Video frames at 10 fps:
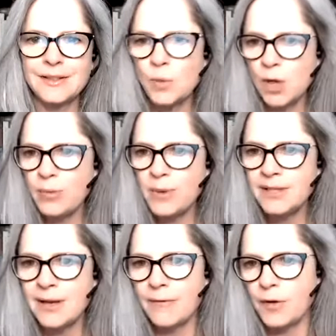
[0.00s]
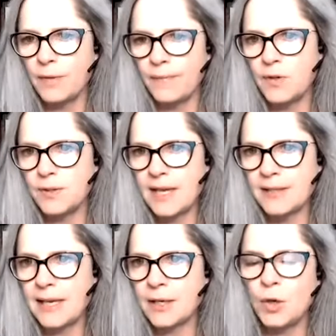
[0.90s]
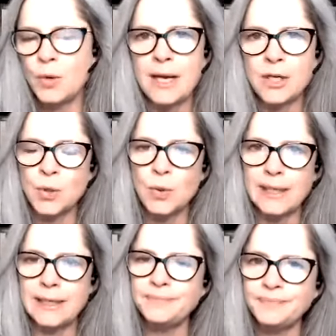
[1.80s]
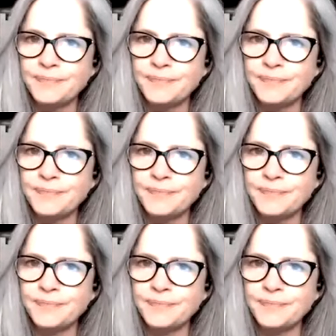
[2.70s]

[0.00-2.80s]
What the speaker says: So we'll open this up for Satsang Q&A shortly.